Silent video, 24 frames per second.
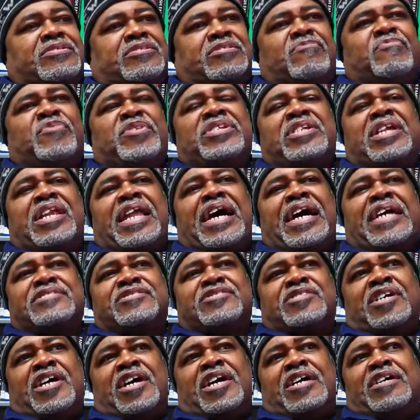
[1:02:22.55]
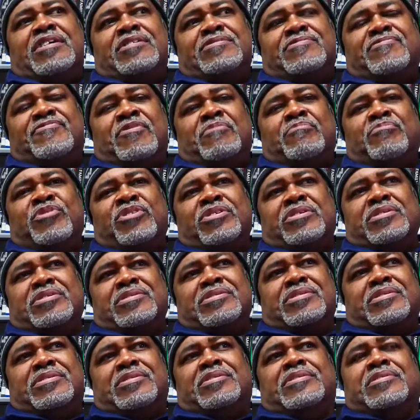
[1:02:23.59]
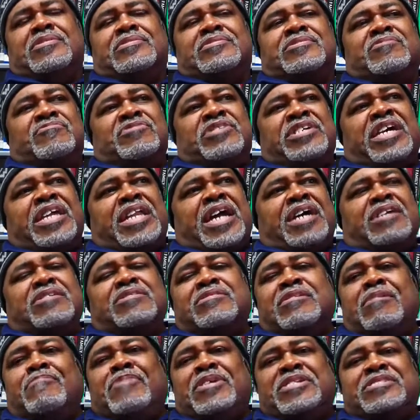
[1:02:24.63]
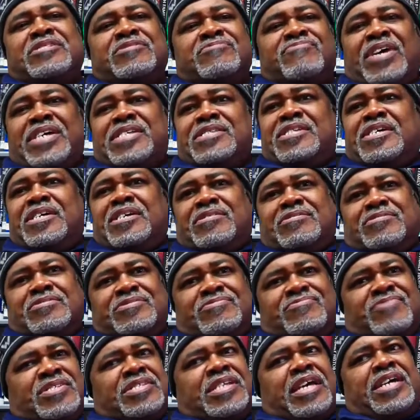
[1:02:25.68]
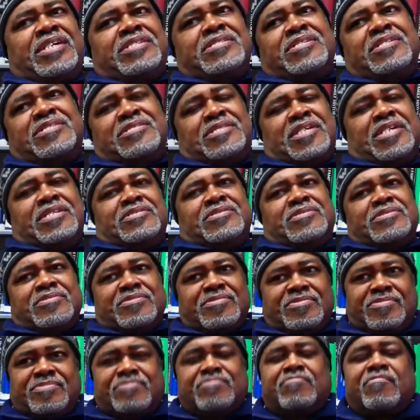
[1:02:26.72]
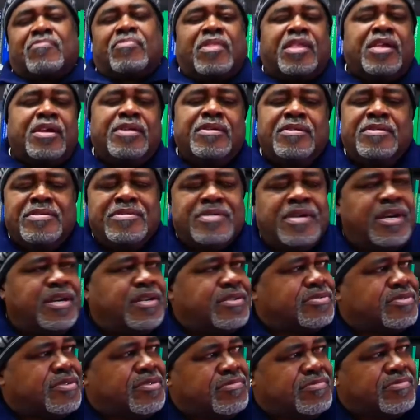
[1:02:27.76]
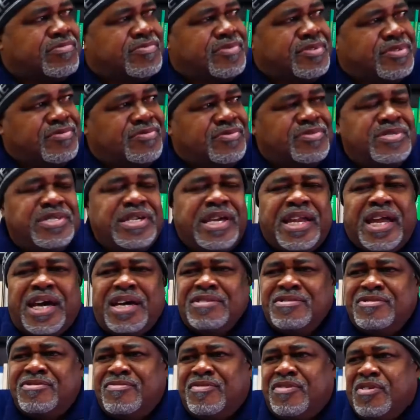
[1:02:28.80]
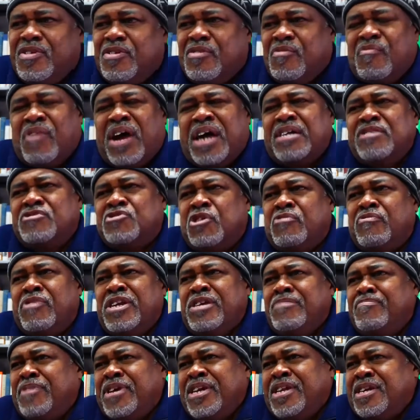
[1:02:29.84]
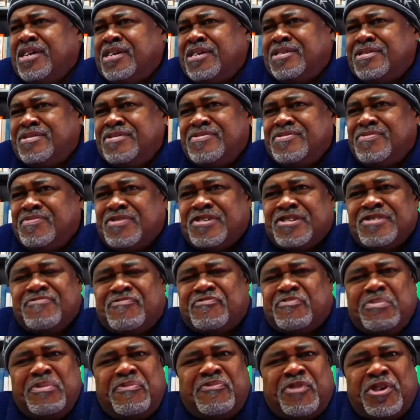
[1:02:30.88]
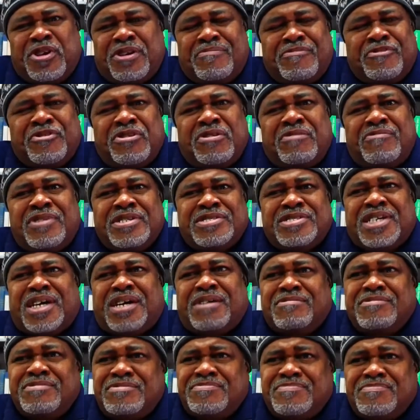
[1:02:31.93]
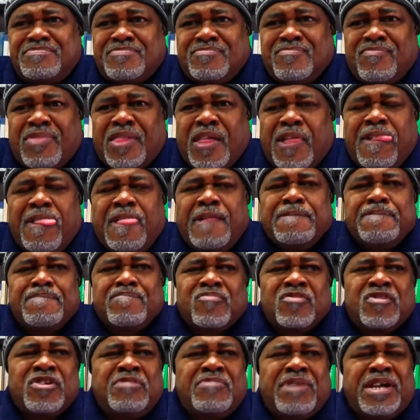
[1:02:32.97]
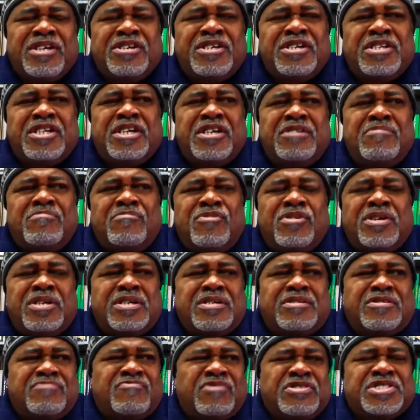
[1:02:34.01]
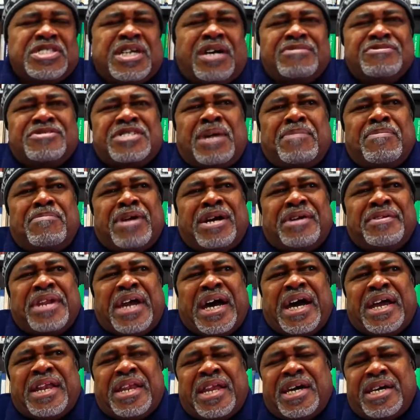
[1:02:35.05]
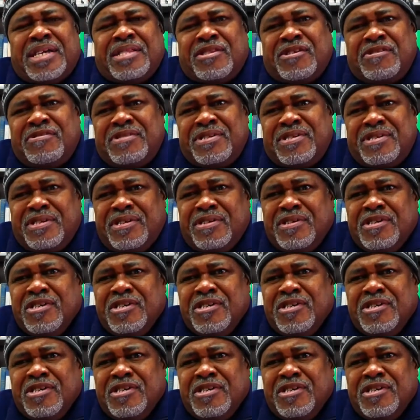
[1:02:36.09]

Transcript: you'd be in the last car from Brooklyn. So when you get out, the bench is right there because we're at the end of the station. Yeah, yeah. Yeah, so you get out, riders already be there cause before the morning rush hour. Yeah. Nobody get there in the morning because rush hour stop about 9, 9.30.